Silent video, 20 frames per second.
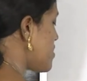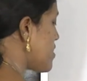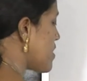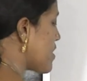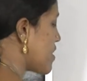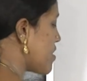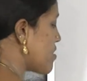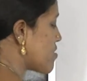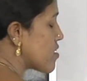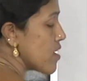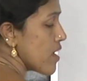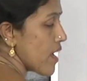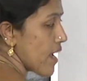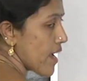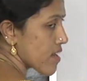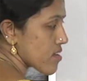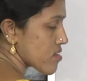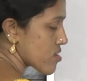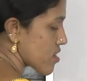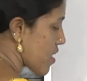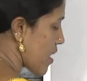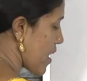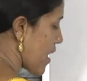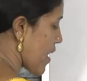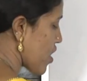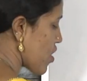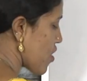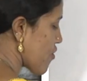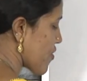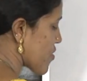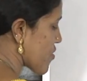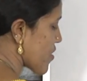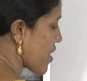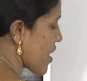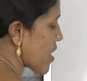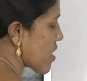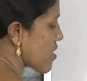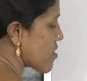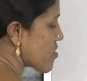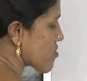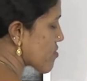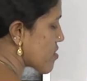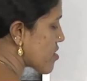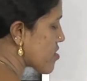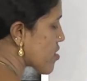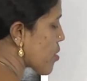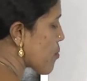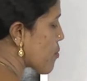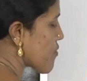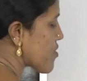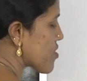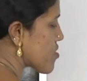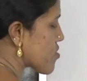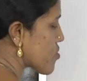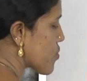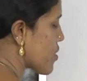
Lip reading: is exterior angle of a triangle is equal to sum of its 2